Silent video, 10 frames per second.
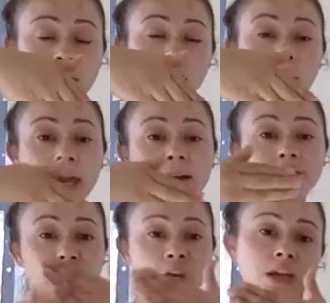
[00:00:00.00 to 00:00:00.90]
way of
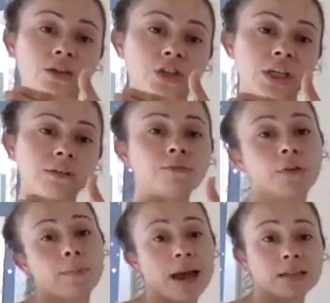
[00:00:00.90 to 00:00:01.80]
changing
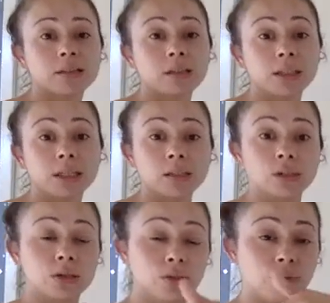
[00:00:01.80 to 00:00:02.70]
from masculine
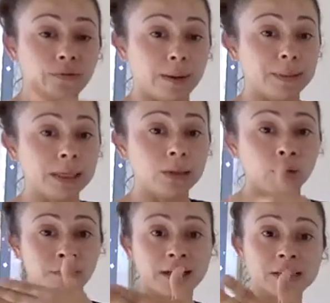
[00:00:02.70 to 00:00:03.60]
to feminine
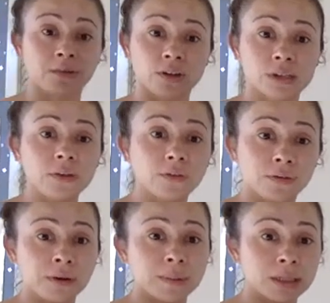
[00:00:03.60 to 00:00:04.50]
or vice versa, for
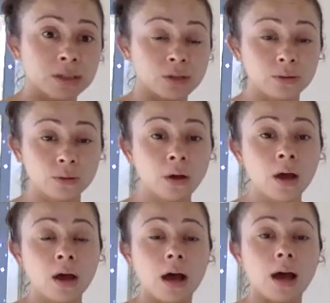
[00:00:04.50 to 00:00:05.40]
feminine to
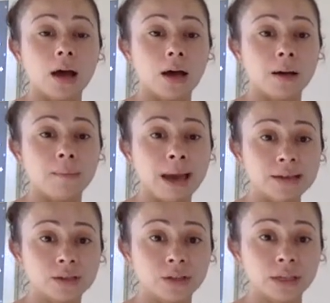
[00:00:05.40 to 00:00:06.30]

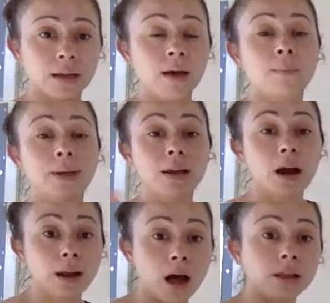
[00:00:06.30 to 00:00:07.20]
masculine, but
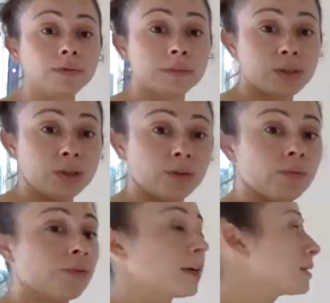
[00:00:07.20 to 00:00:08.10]
not all of them do.
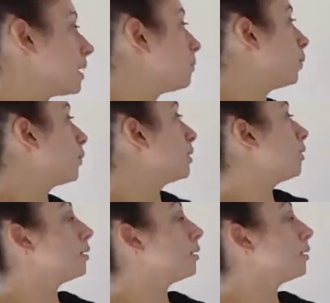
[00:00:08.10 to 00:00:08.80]
For example, we know